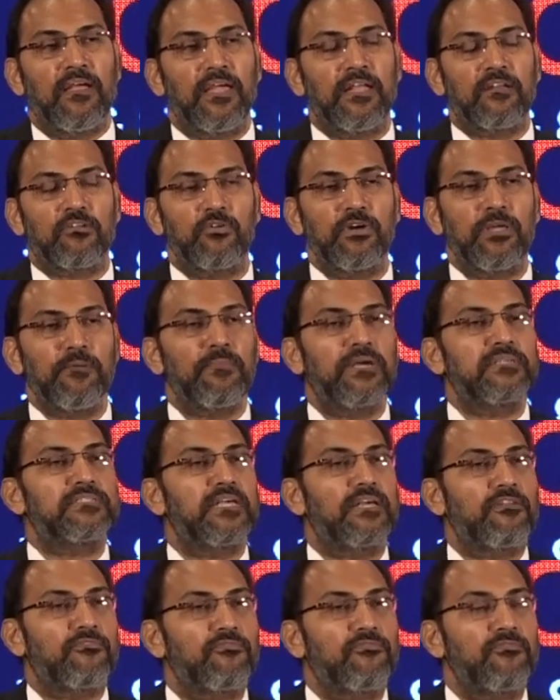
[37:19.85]
including
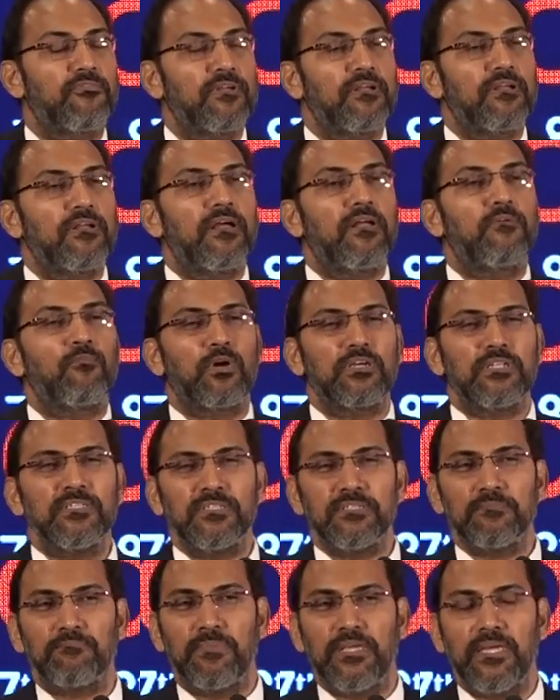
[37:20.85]
myself. And what
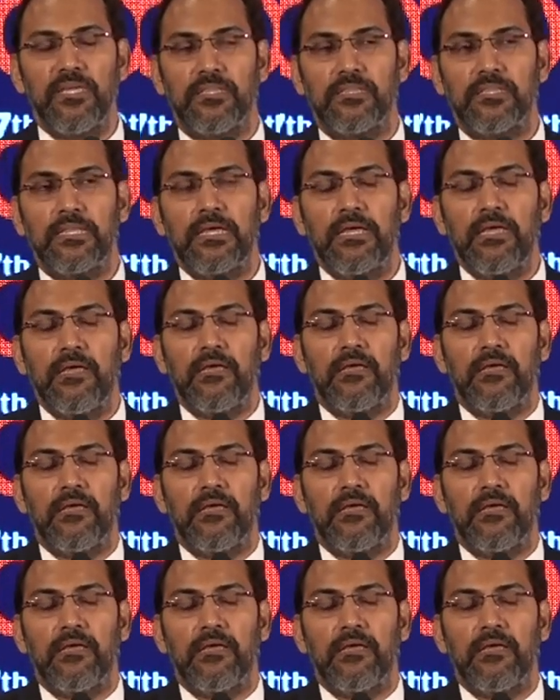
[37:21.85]
does this mean?